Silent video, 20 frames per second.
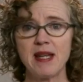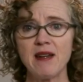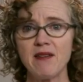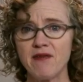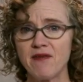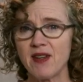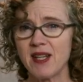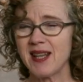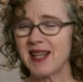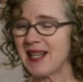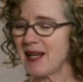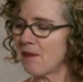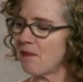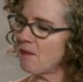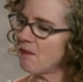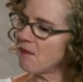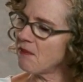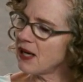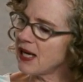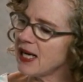benefit, the
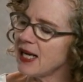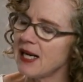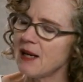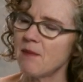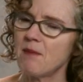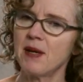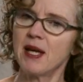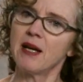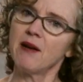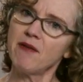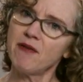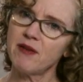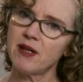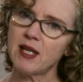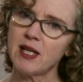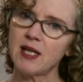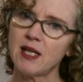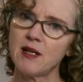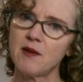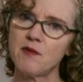immediate benefit